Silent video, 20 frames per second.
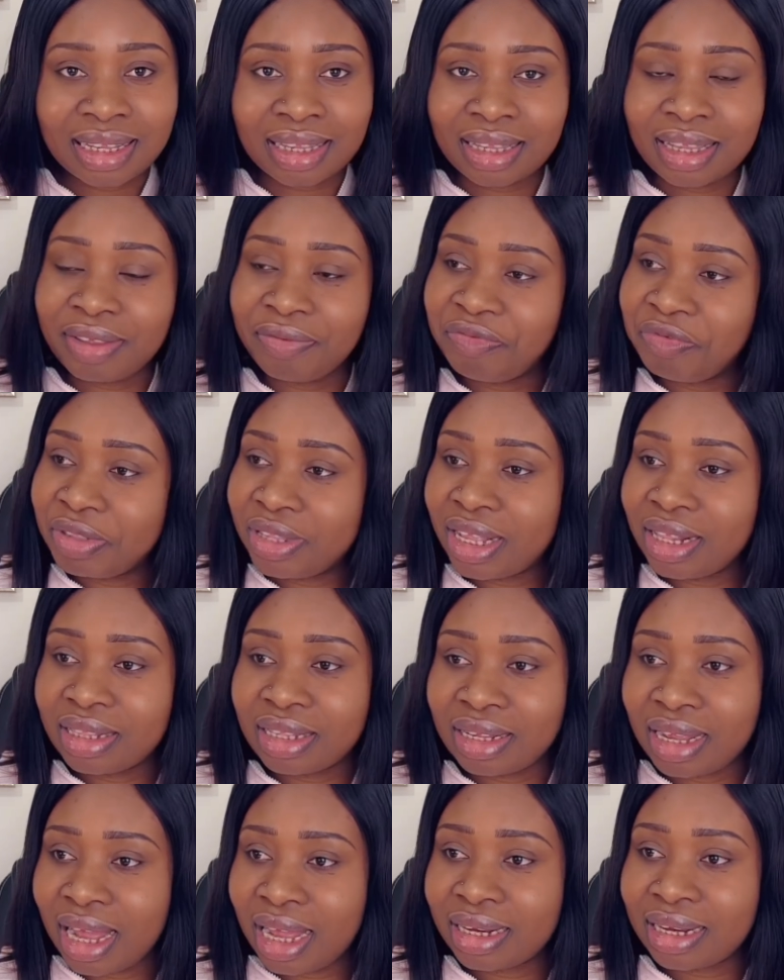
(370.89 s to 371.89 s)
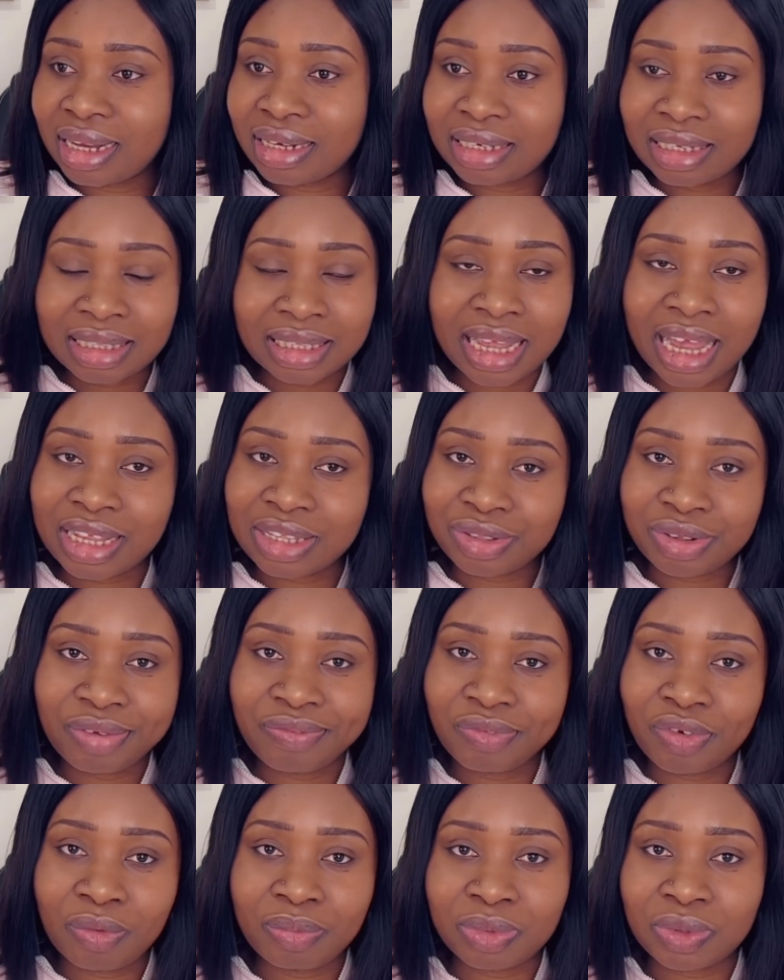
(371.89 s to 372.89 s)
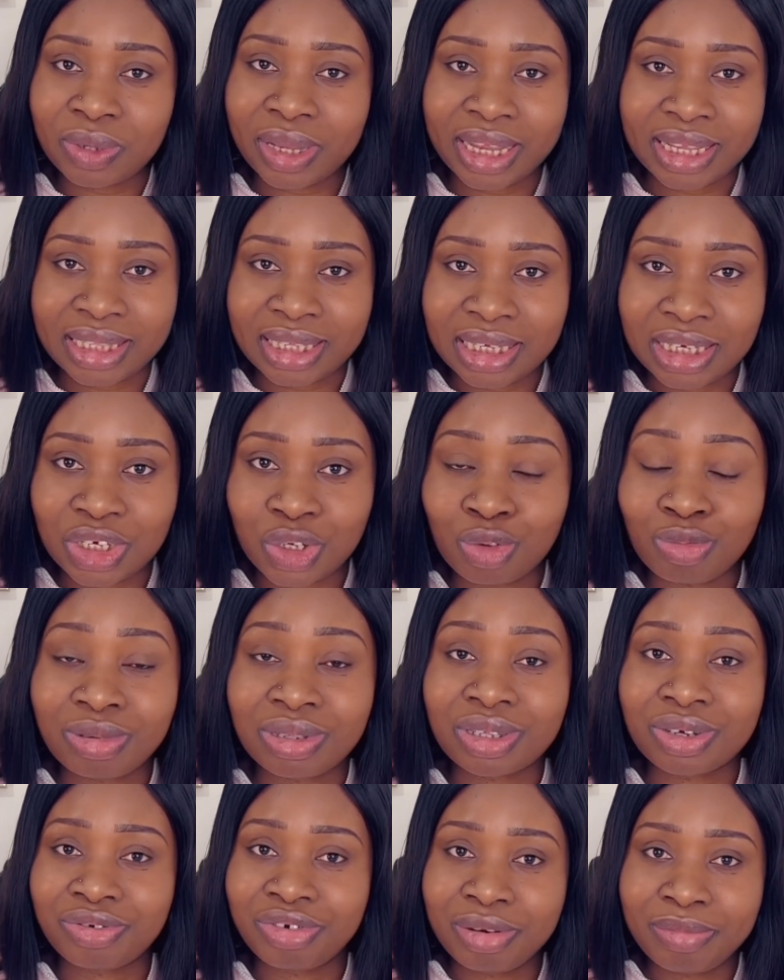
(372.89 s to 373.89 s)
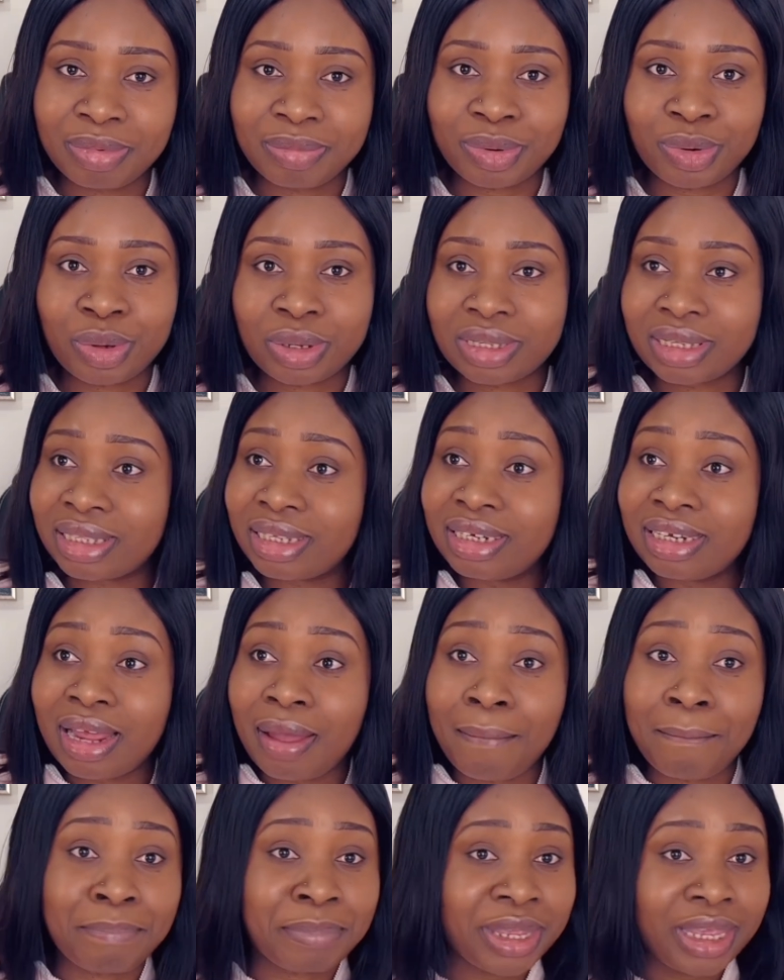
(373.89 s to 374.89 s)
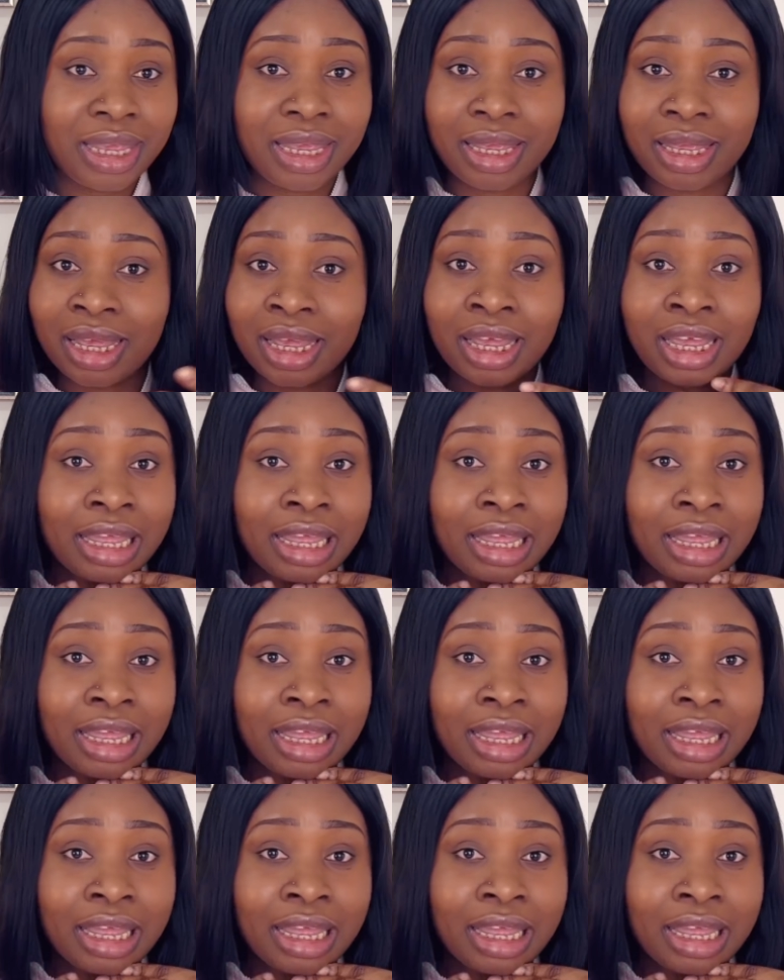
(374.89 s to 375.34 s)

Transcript: If you tell her that this guy is not even up to 18, she'll be screaming because you see them big.